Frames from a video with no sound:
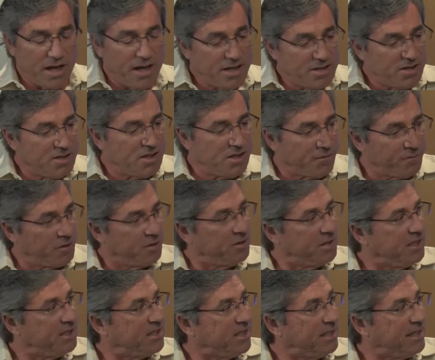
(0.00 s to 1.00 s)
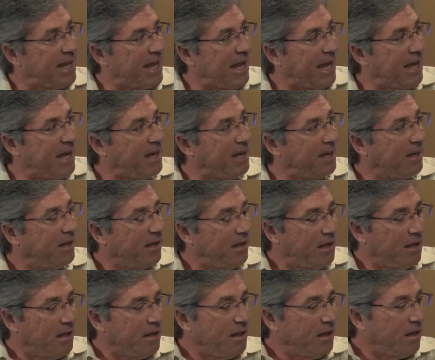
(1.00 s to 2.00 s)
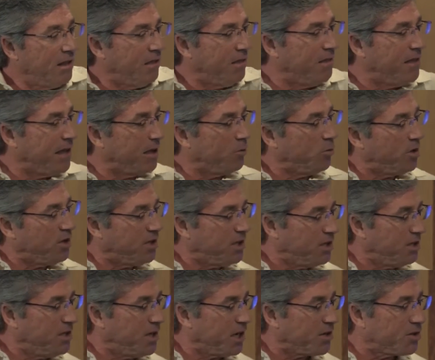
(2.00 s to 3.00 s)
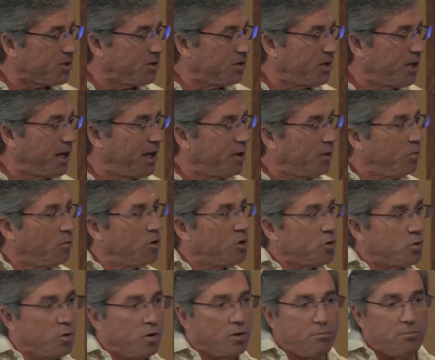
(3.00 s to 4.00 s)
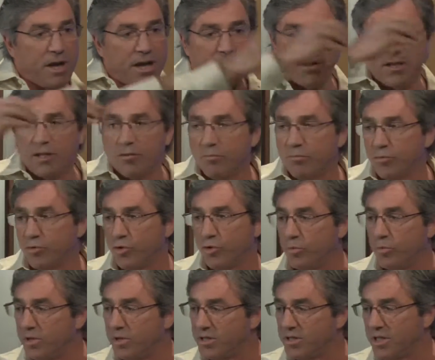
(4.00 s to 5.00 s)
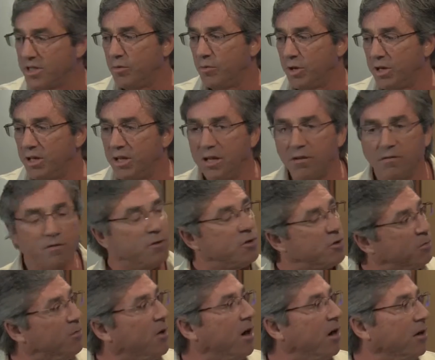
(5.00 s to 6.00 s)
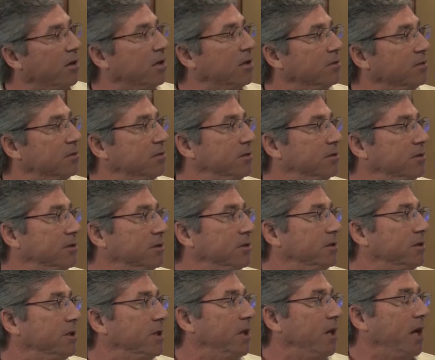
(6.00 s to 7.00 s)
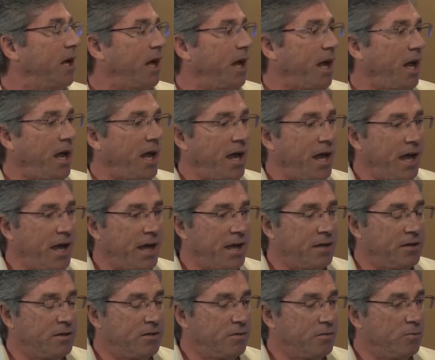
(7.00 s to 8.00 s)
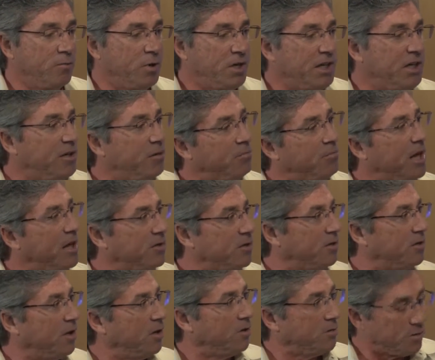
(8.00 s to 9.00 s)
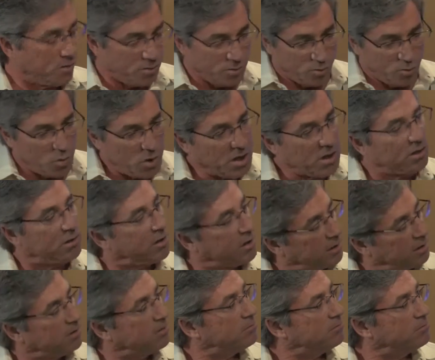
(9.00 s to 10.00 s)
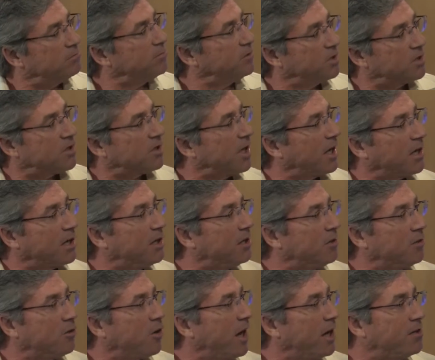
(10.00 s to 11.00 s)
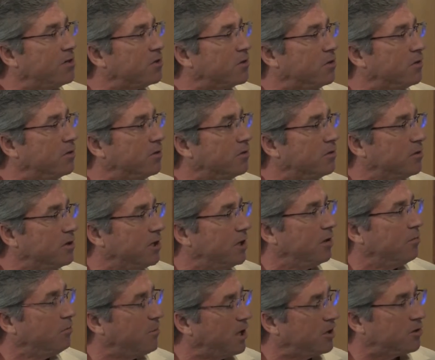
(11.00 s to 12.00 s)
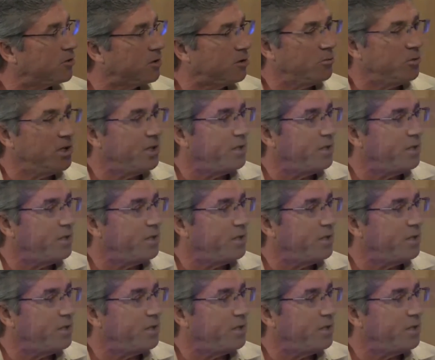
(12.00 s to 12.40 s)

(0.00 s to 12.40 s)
things differently today than we did yesterday, which will make the improvements that we need for tomorrow. And we need to measure those weekly, just like in grad school. You know, measure it